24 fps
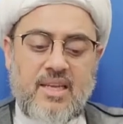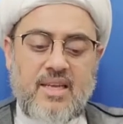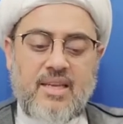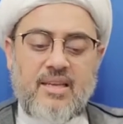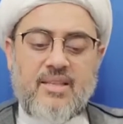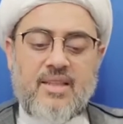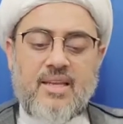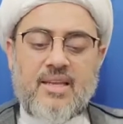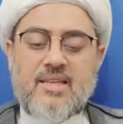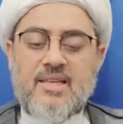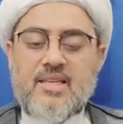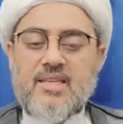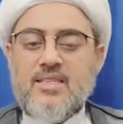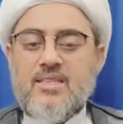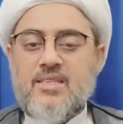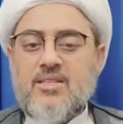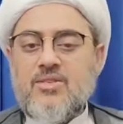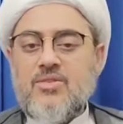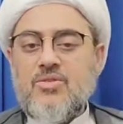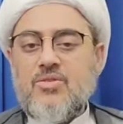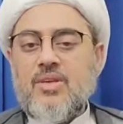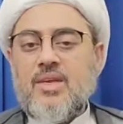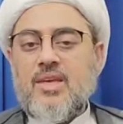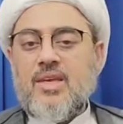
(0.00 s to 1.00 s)
that is,
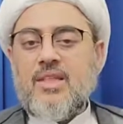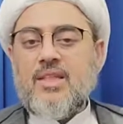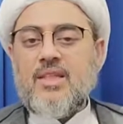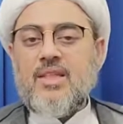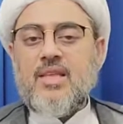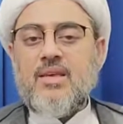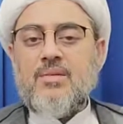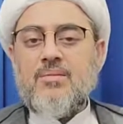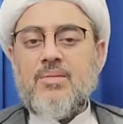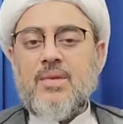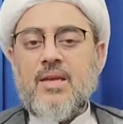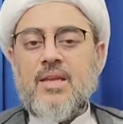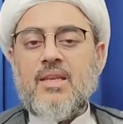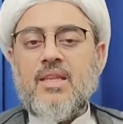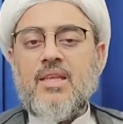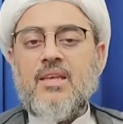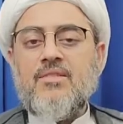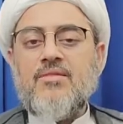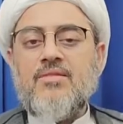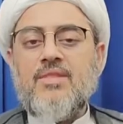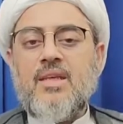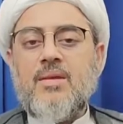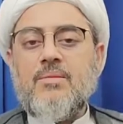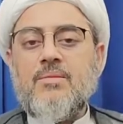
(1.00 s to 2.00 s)
to get them and
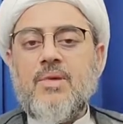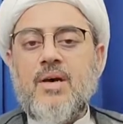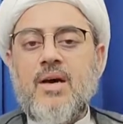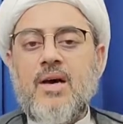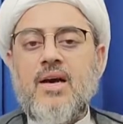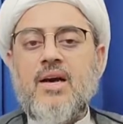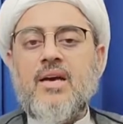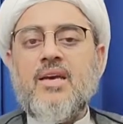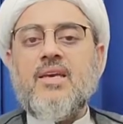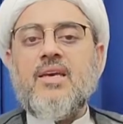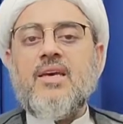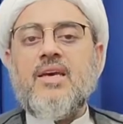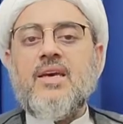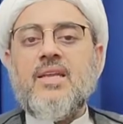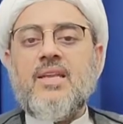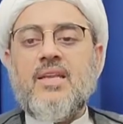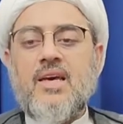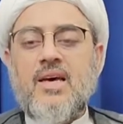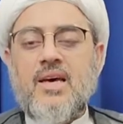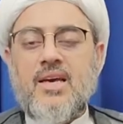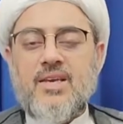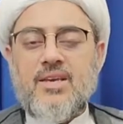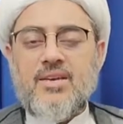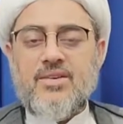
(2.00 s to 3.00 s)
give them higher and
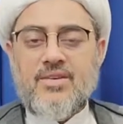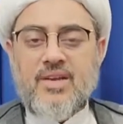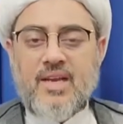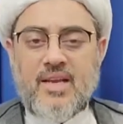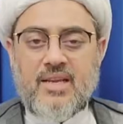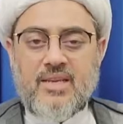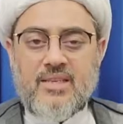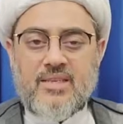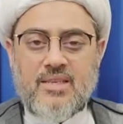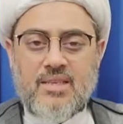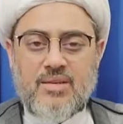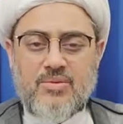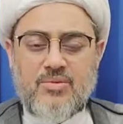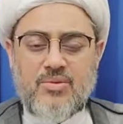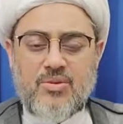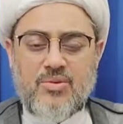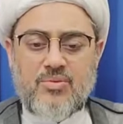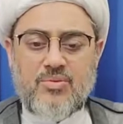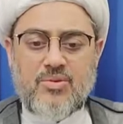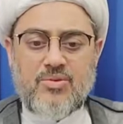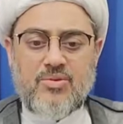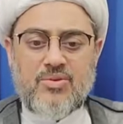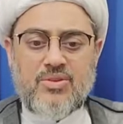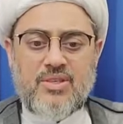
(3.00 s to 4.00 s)
higher ranks and
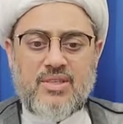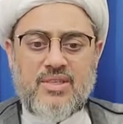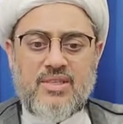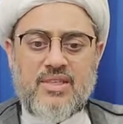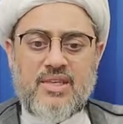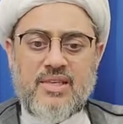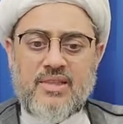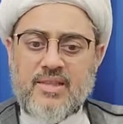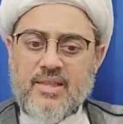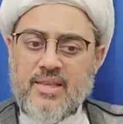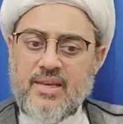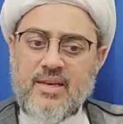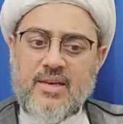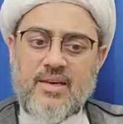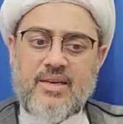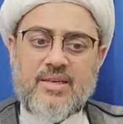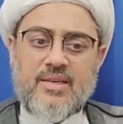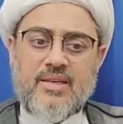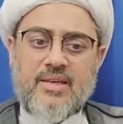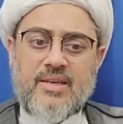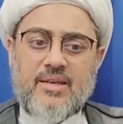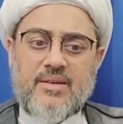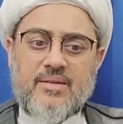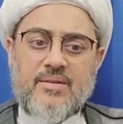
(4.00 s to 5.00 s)
promotions in the
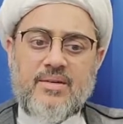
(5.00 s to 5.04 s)
akhirah.